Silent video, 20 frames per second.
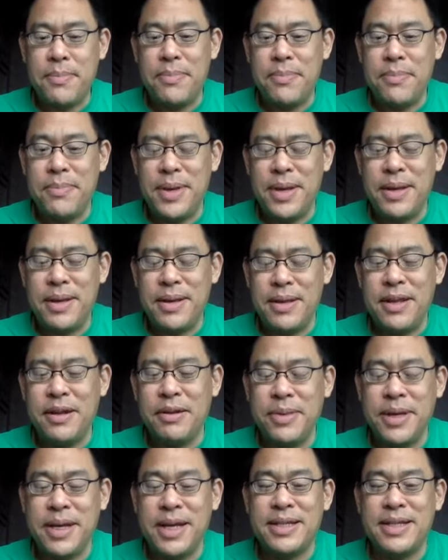
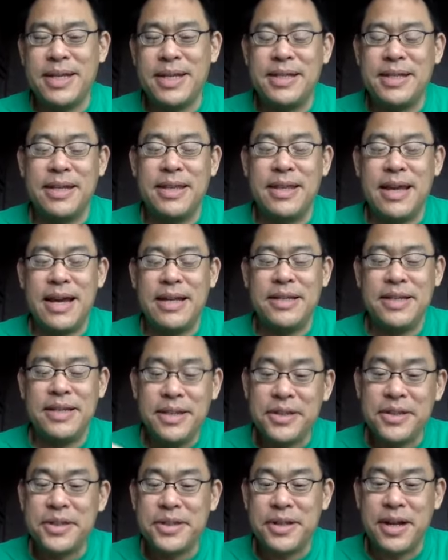Because I said the
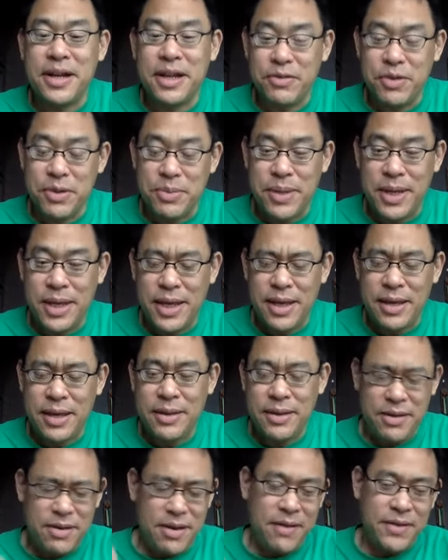ideal study would
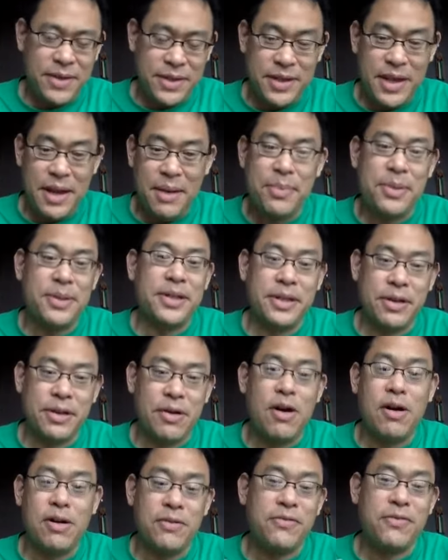be you have a sample and they're
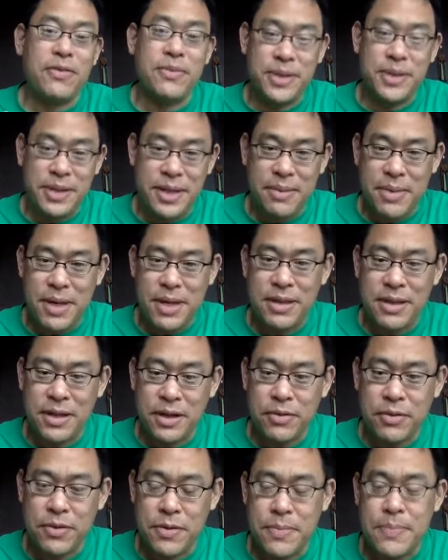all from the same ethnic
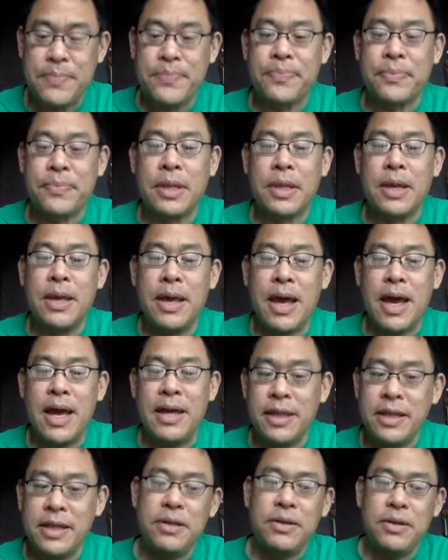group,
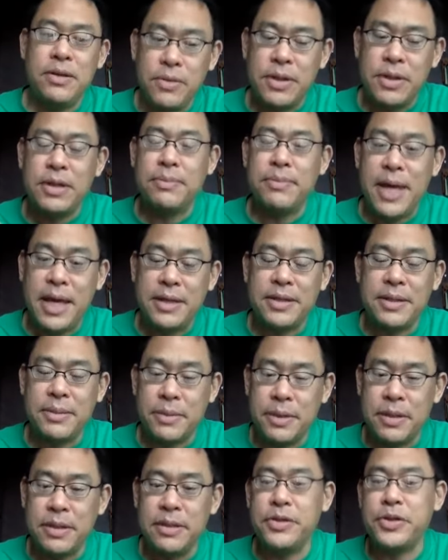and then you can make some
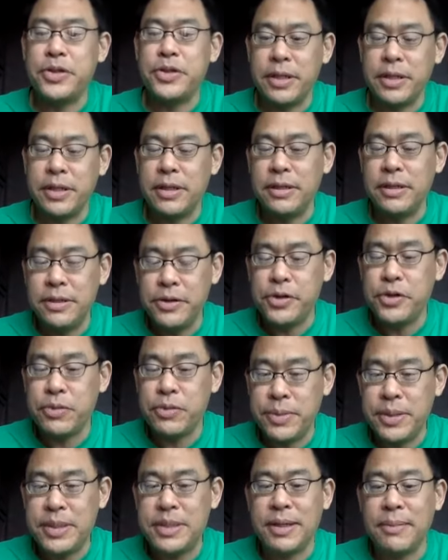conclusion, and the conclusion
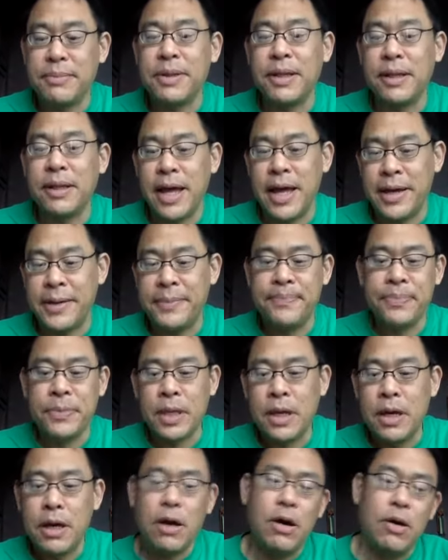would be something like,
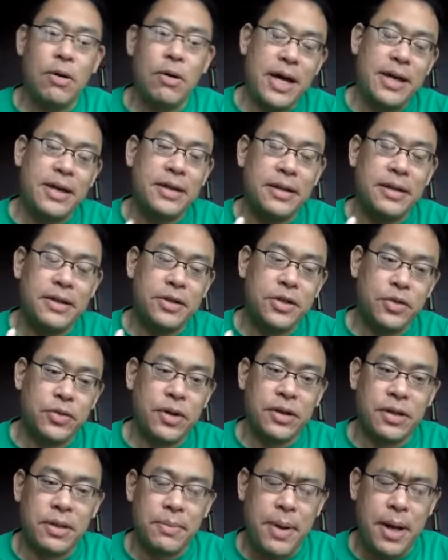oh, I can
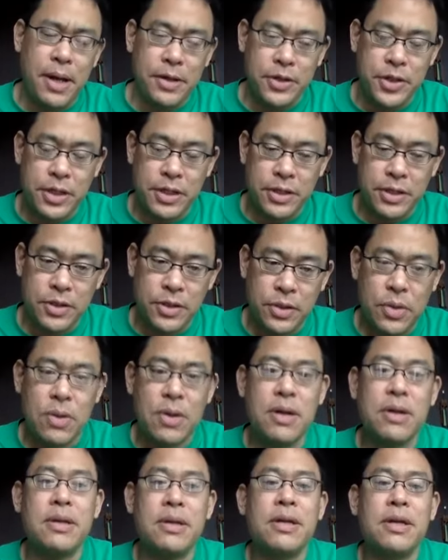construct a polygenic
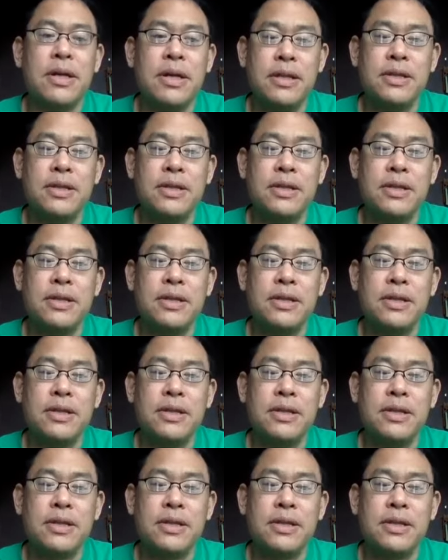score.